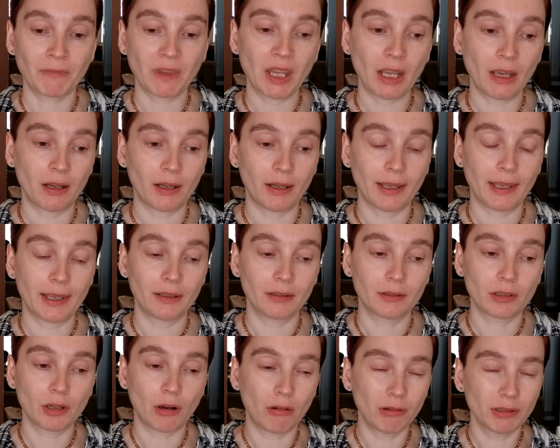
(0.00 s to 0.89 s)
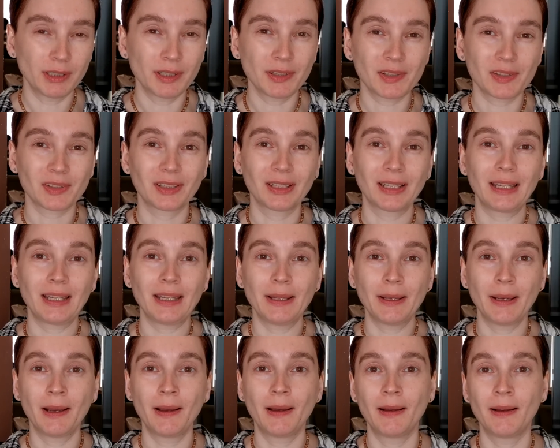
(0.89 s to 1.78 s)
Yeah, and
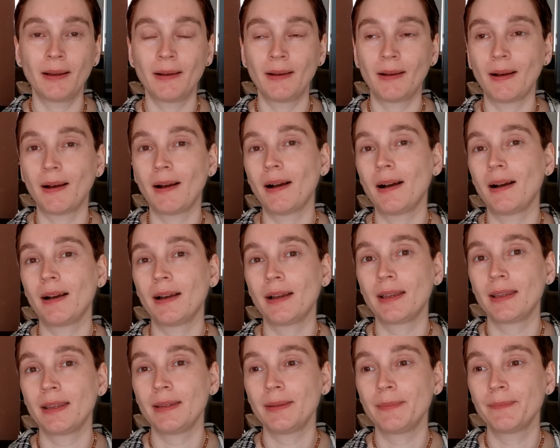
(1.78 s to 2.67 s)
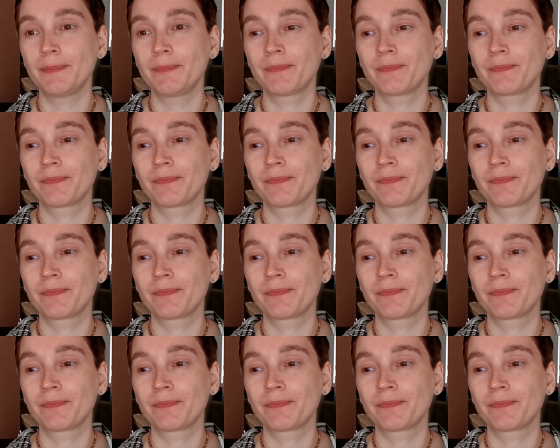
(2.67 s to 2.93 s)
honestly, I